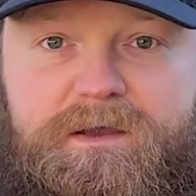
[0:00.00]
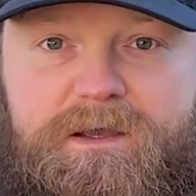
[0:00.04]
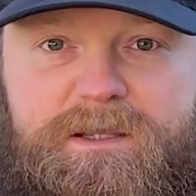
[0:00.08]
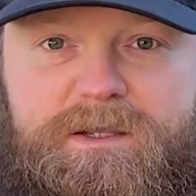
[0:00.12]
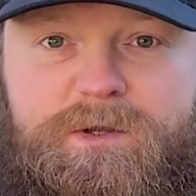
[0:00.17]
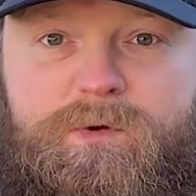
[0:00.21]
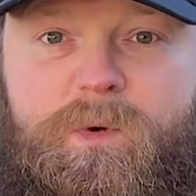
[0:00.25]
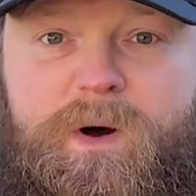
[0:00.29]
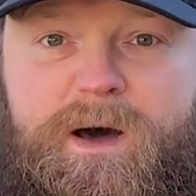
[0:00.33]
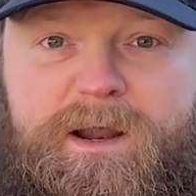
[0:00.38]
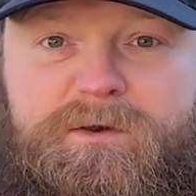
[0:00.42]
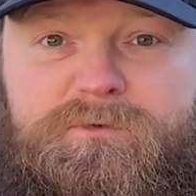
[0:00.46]

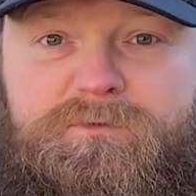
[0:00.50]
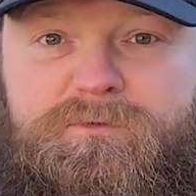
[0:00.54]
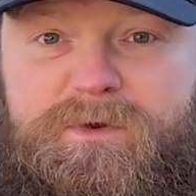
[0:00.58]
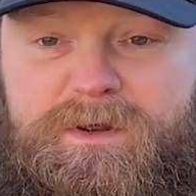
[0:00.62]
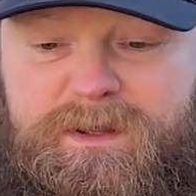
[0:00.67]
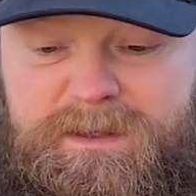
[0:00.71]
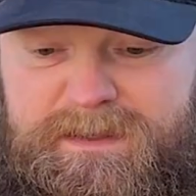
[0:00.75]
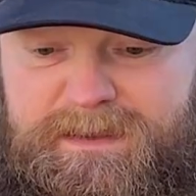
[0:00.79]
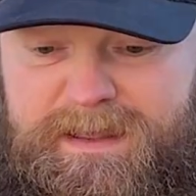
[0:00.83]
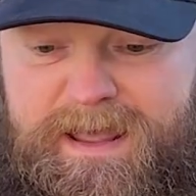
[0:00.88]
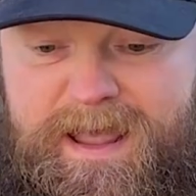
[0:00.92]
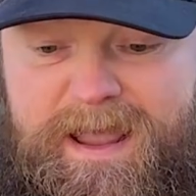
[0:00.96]
You want it
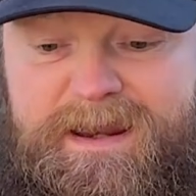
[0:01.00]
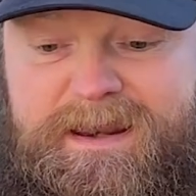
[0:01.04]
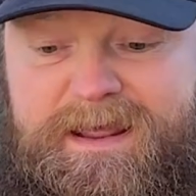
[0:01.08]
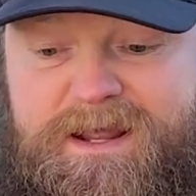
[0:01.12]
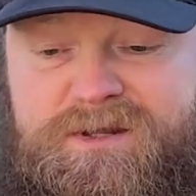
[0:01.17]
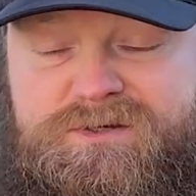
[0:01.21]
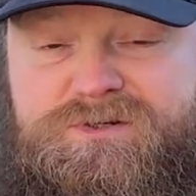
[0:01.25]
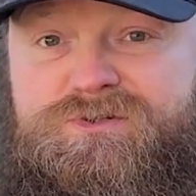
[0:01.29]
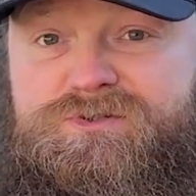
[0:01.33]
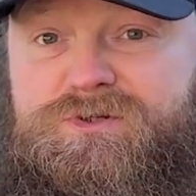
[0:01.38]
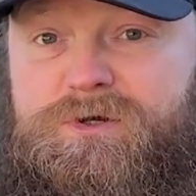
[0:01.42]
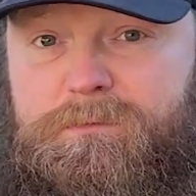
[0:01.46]
really 8
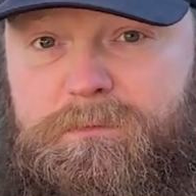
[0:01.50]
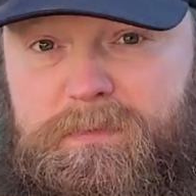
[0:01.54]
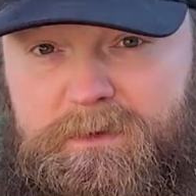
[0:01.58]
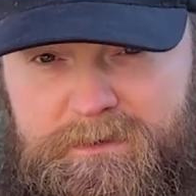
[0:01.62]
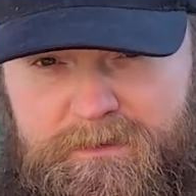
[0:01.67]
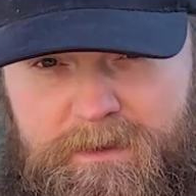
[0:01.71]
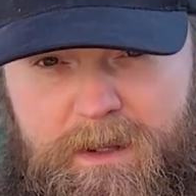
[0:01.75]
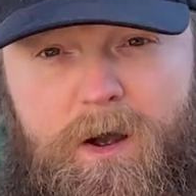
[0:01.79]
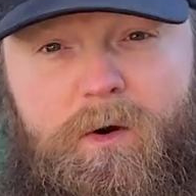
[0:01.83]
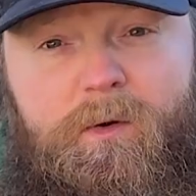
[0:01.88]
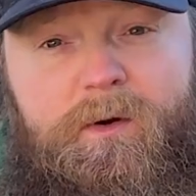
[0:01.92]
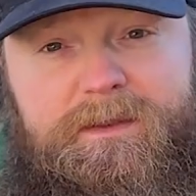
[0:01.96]
inches or
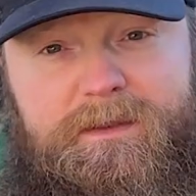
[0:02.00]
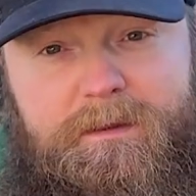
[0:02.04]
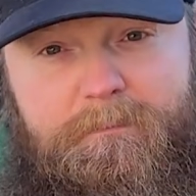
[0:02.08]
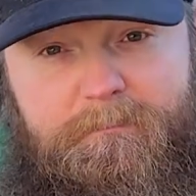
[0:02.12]
below on the